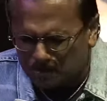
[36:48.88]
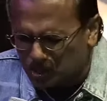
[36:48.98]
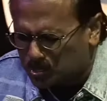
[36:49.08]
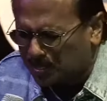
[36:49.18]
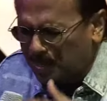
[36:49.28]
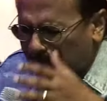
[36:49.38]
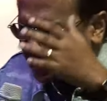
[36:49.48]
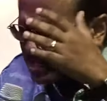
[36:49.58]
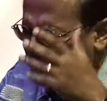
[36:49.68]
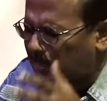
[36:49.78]
music, and
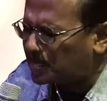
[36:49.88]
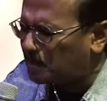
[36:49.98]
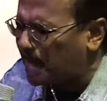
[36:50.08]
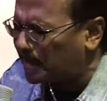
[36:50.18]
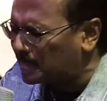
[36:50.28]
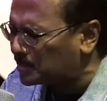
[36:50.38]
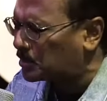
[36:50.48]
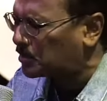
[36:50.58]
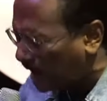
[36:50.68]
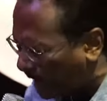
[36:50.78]
I sit at the back and
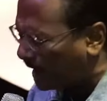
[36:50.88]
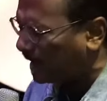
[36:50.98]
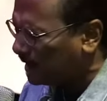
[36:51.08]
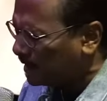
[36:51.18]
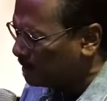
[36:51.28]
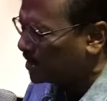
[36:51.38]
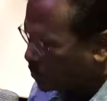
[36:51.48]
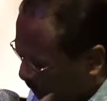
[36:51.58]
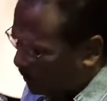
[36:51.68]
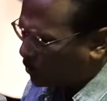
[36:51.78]
cry because
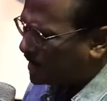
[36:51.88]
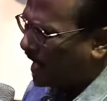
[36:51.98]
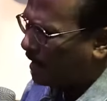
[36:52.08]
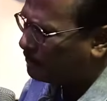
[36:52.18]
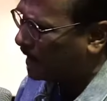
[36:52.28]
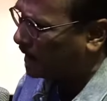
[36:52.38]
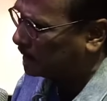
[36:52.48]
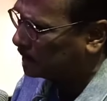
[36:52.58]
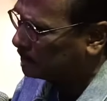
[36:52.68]
we couldn't have that.